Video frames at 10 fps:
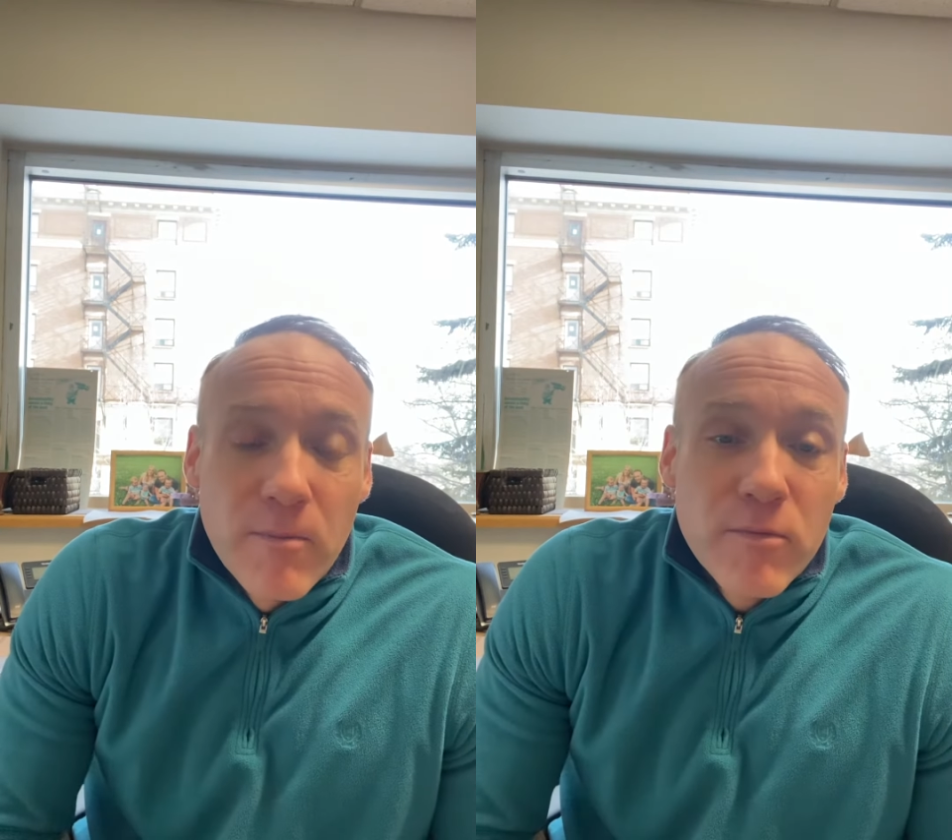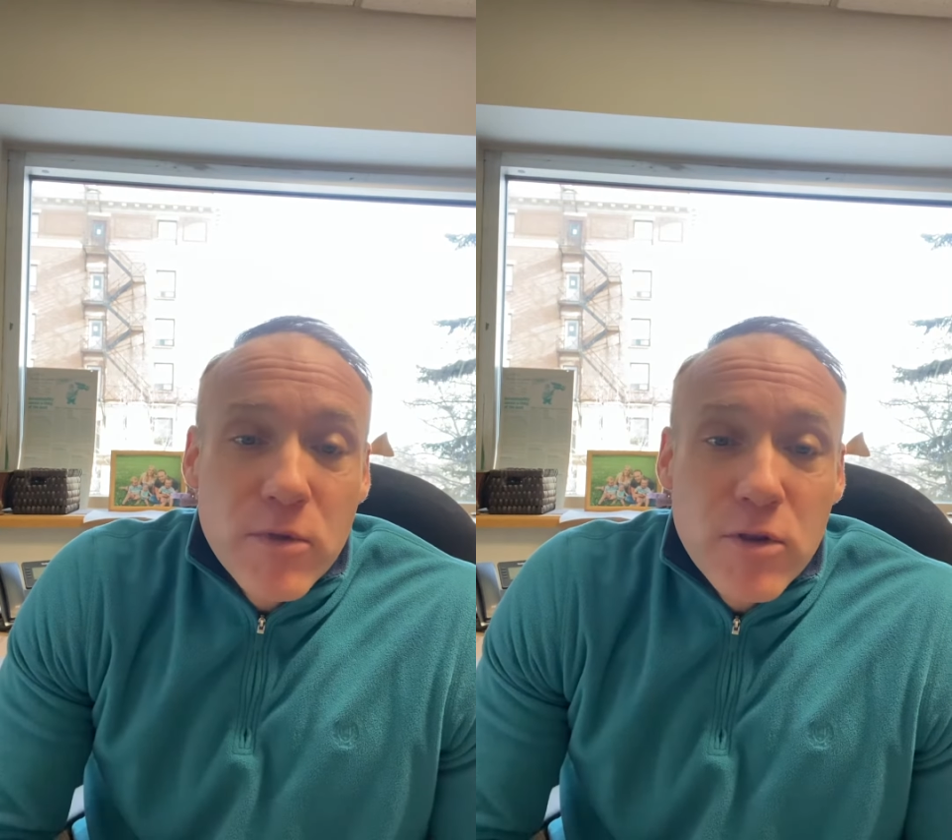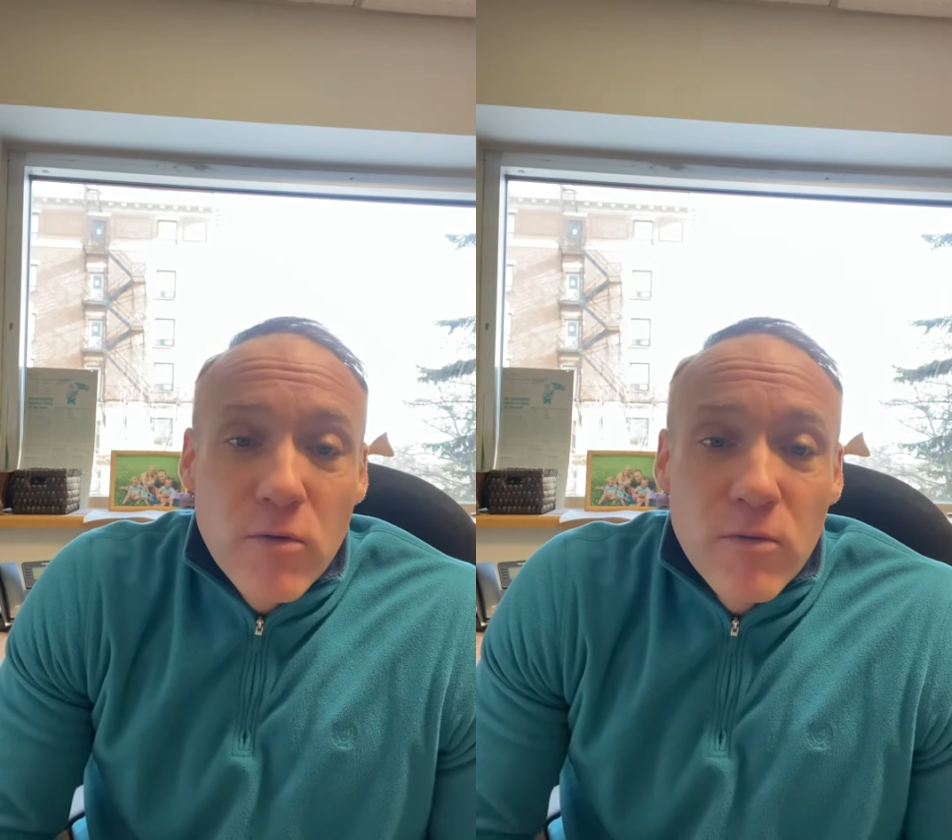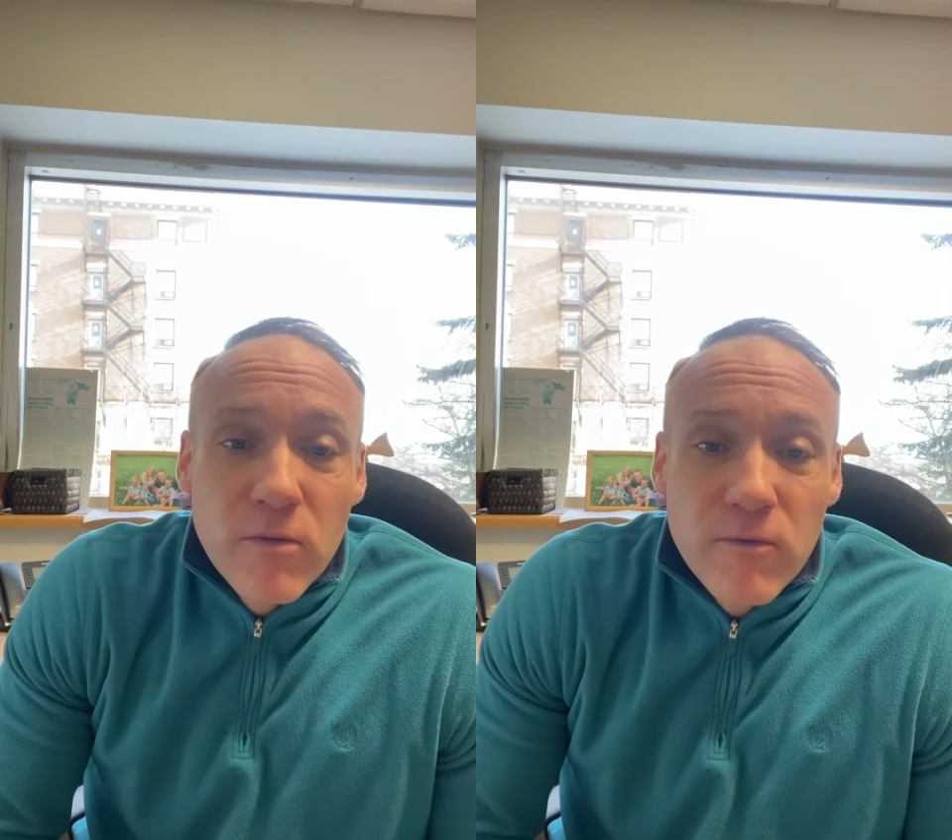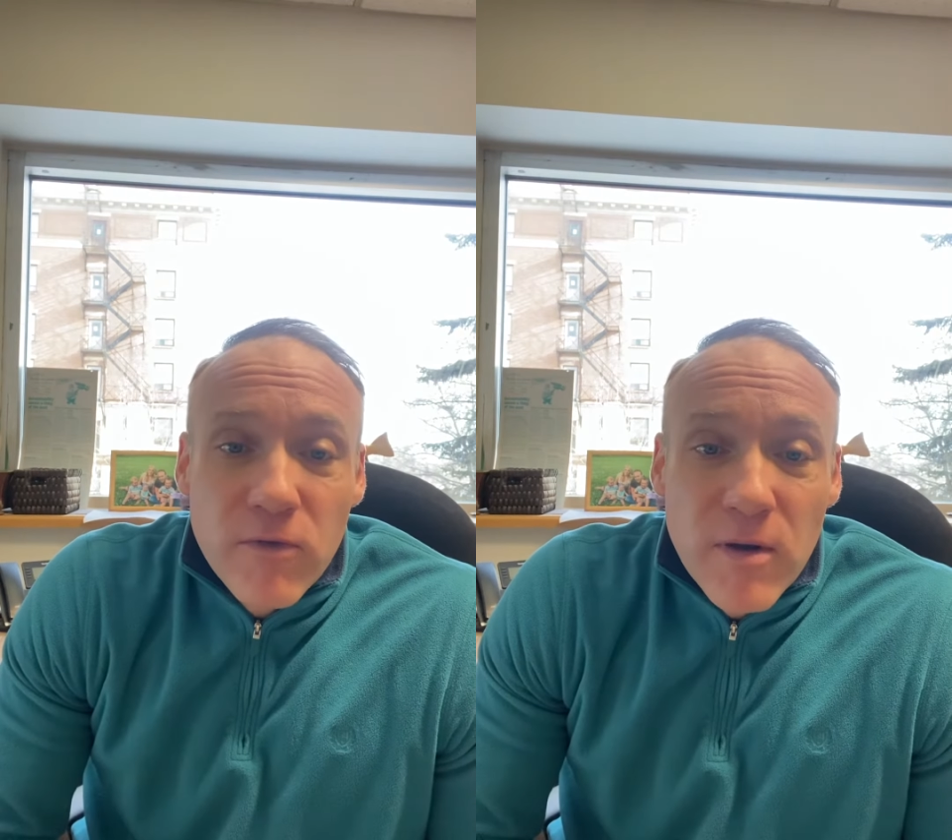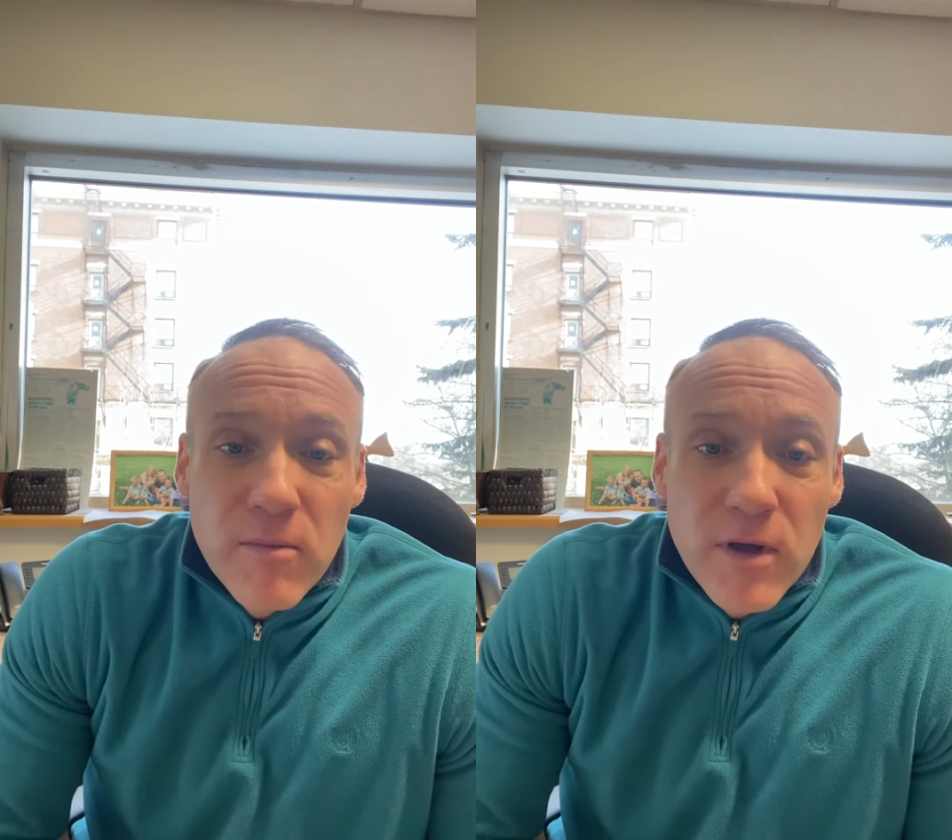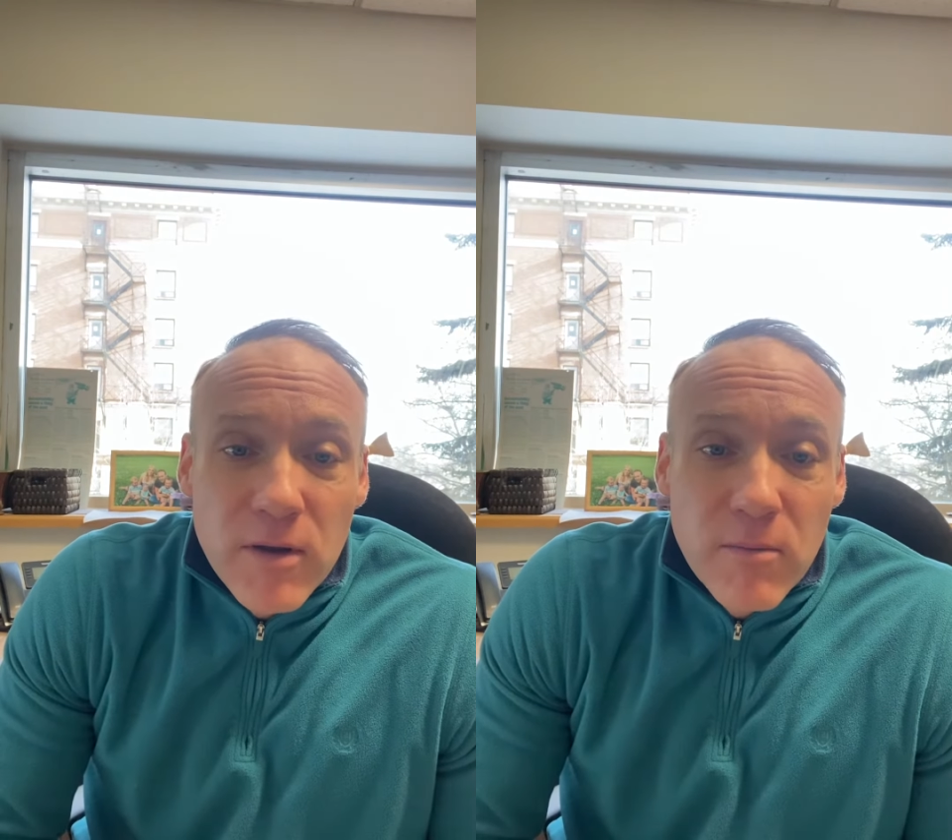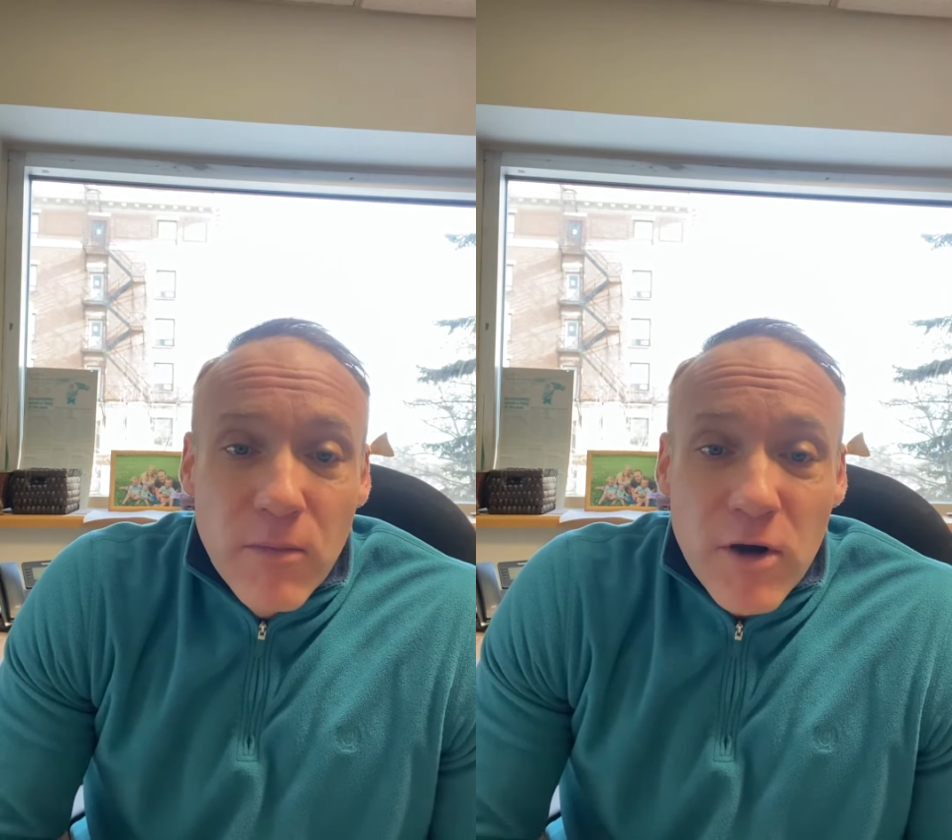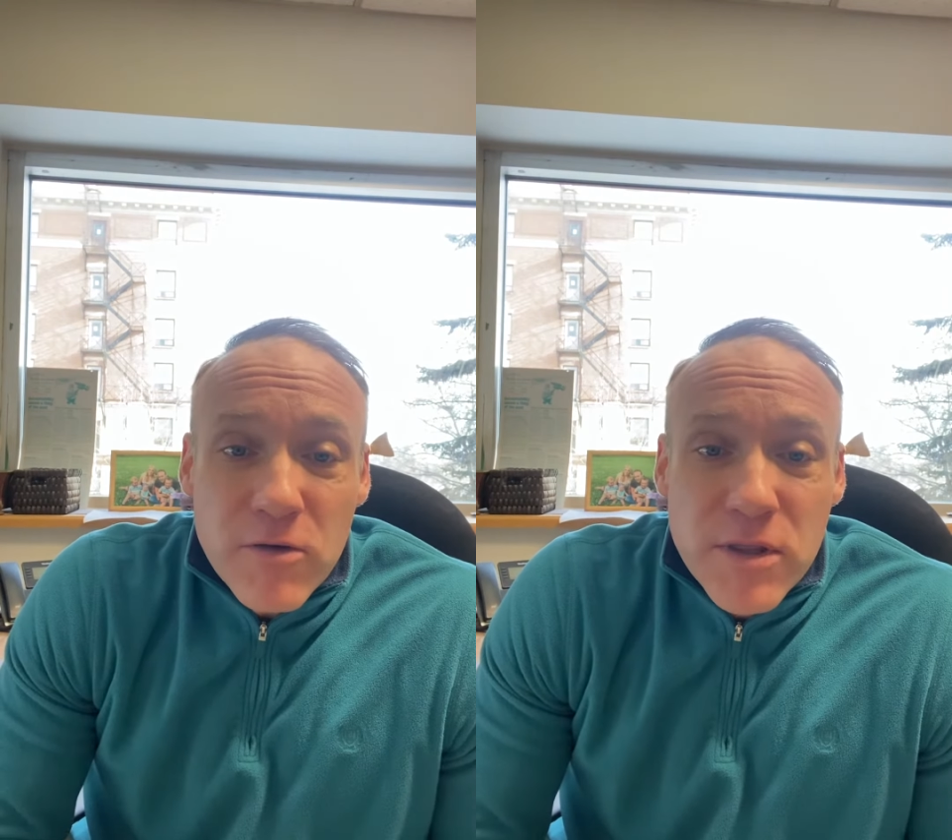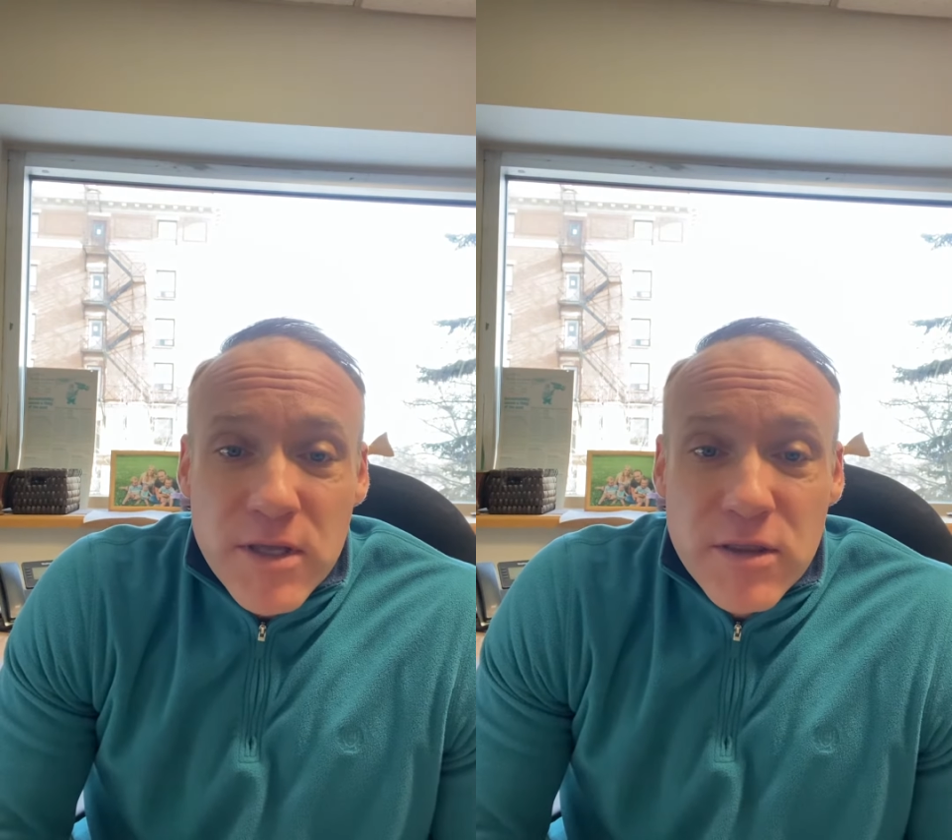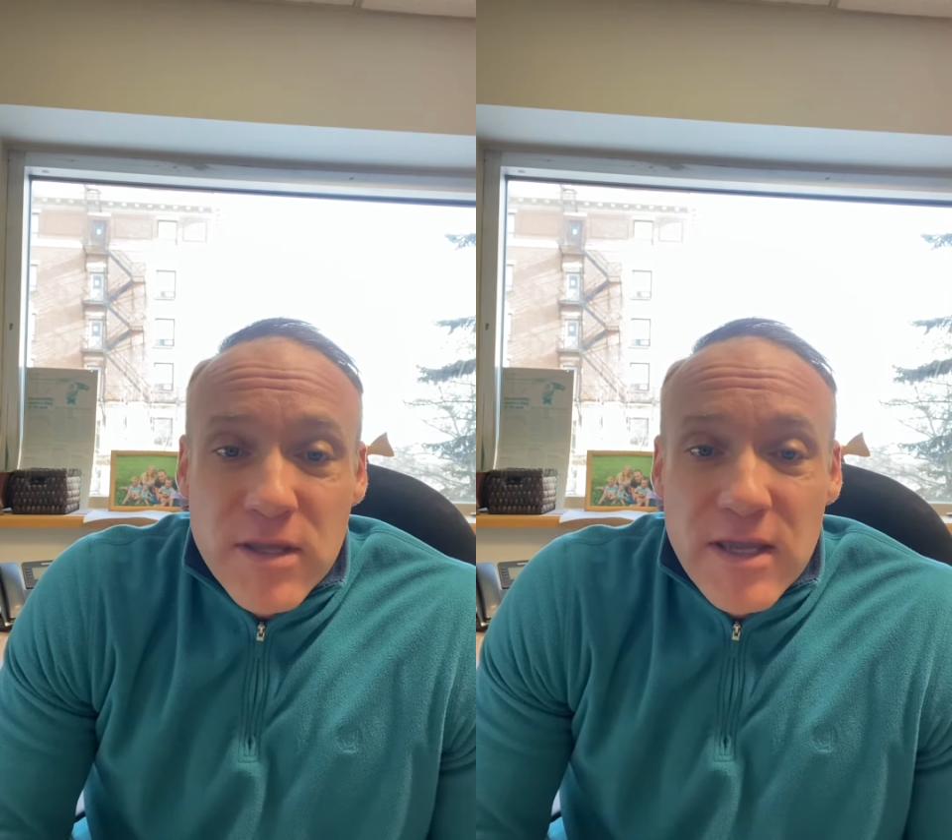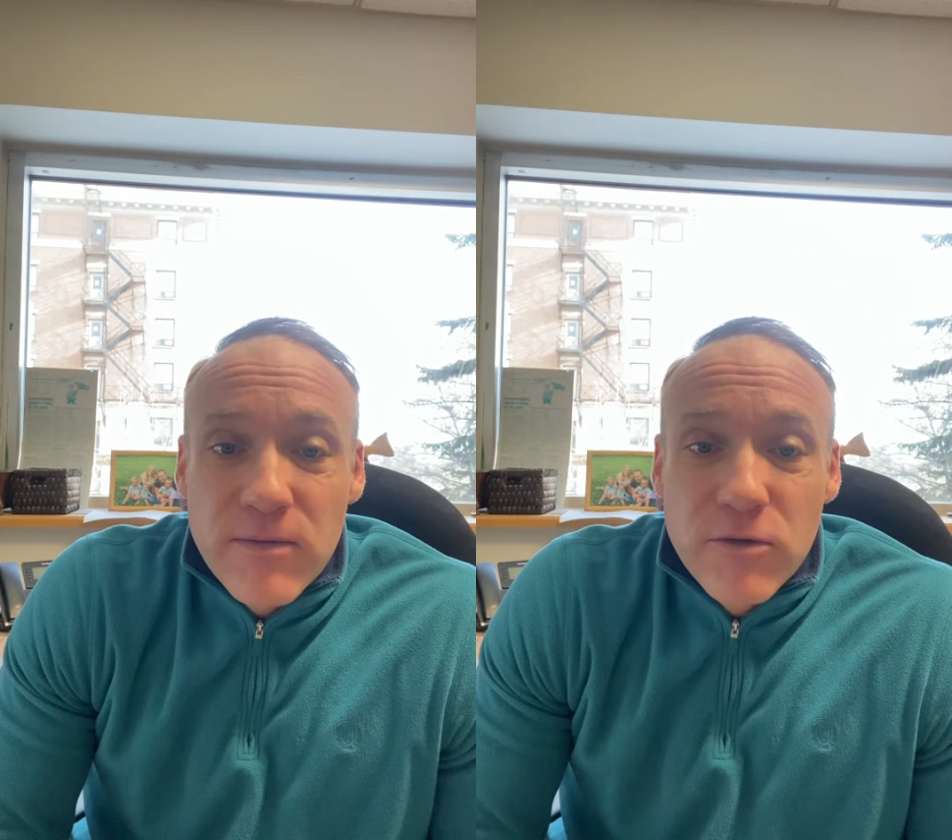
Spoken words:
So from March 16th,